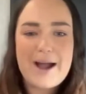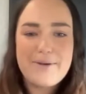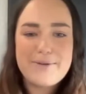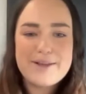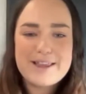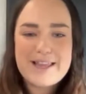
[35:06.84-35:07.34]
I
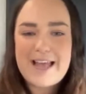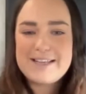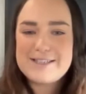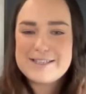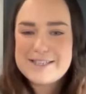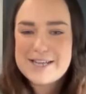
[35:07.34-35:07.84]
would like
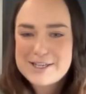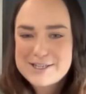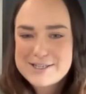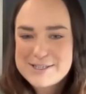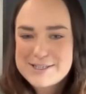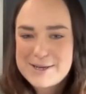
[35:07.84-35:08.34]
to
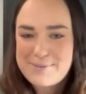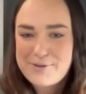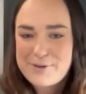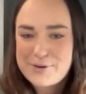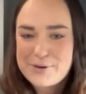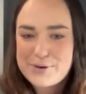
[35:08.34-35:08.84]
touch to some of
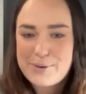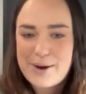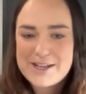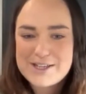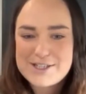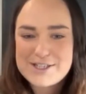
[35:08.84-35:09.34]
your
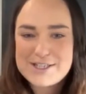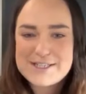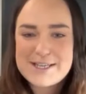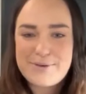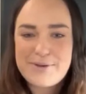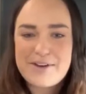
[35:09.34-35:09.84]

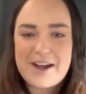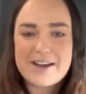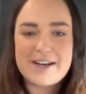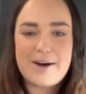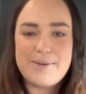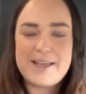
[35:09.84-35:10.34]
questions that we've
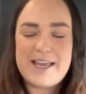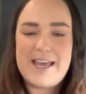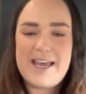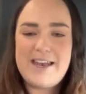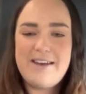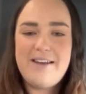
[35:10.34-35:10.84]
had coming
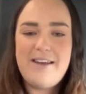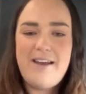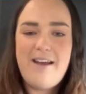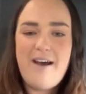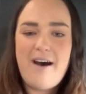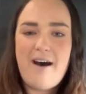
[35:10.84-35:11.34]
in.
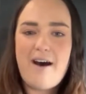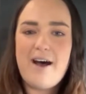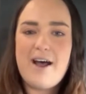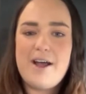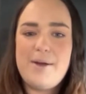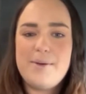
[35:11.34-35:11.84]

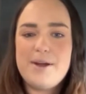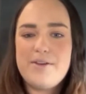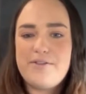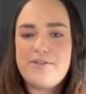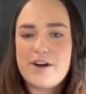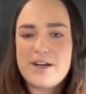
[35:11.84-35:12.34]

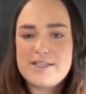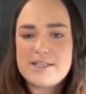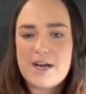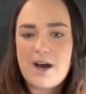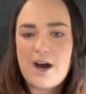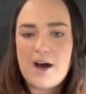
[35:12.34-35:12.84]

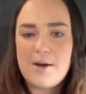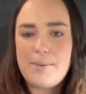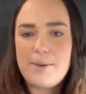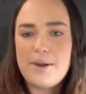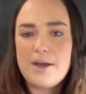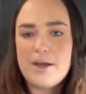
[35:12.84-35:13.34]
First up,
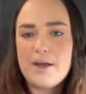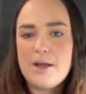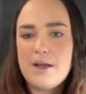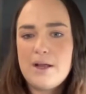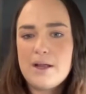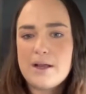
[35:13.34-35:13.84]

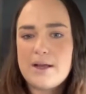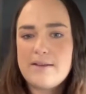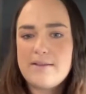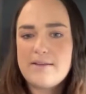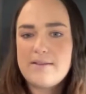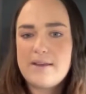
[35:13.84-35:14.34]

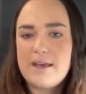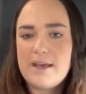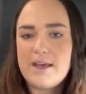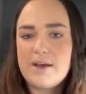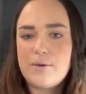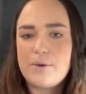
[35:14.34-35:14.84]
let's
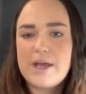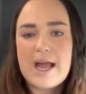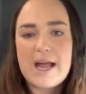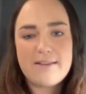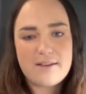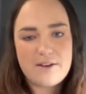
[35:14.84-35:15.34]
see, we
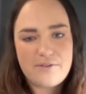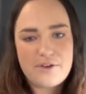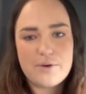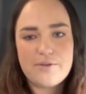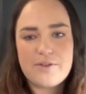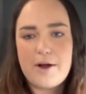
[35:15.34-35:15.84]
answered a
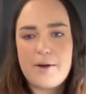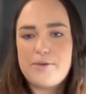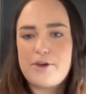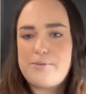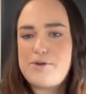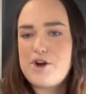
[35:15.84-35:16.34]
few of them,
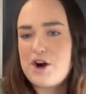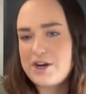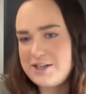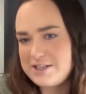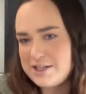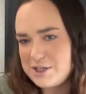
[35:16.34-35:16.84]
so I'm not
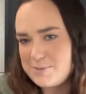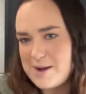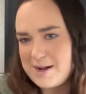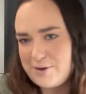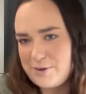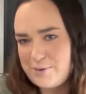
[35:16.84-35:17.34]
going to touch
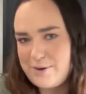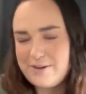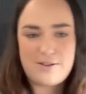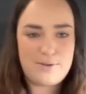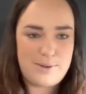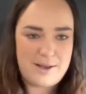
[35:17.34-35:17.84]
back on the
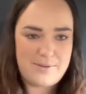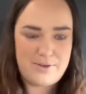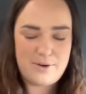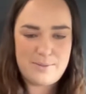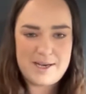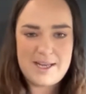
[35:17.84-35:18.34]
ones because we have
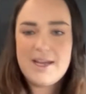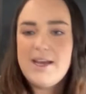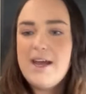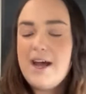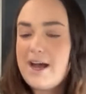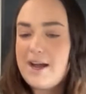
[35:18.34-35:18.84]
so many.
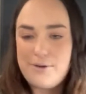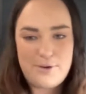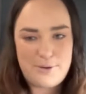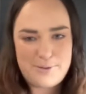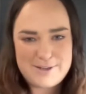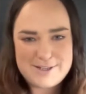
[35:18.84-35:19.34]
I do
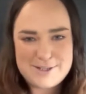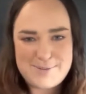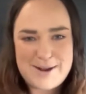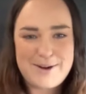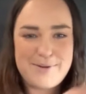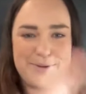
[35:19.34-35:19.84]
not want to touch
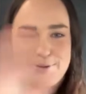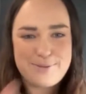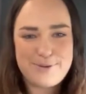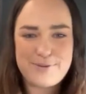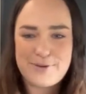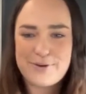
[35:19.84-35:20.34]
back on ones
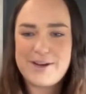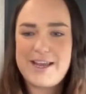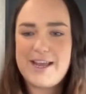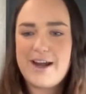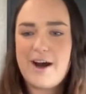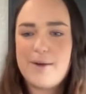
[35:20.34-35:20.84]
we've
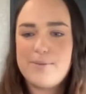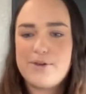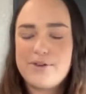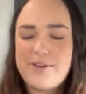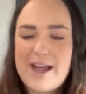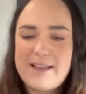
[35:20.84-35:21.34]
already
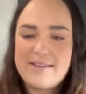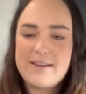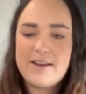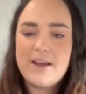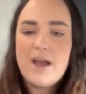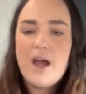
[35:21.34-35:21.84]
sort of
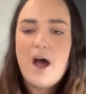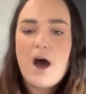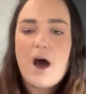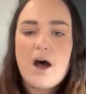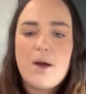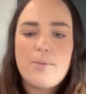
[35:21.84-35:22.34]
answered.
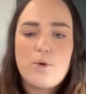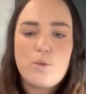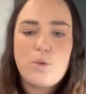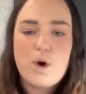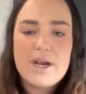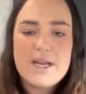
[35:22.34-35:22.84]

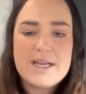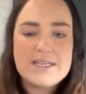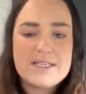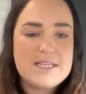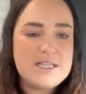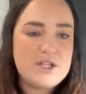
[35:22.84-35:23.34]
What
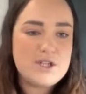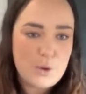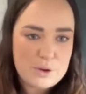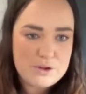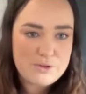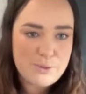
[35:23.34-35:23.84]
is the
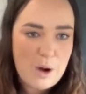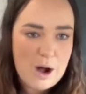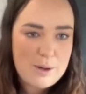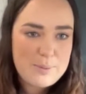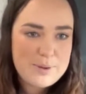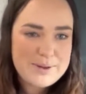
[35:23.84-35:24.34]
donor
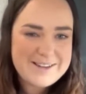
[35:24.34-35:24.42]
swap?